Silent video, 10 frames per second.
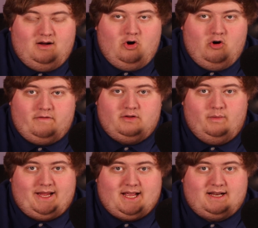Over the
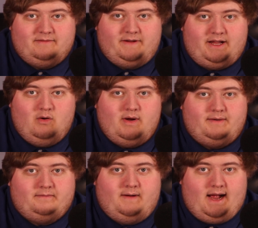weekend, a video
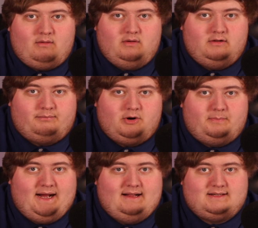went viral of
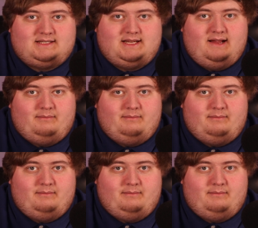pro-Palestine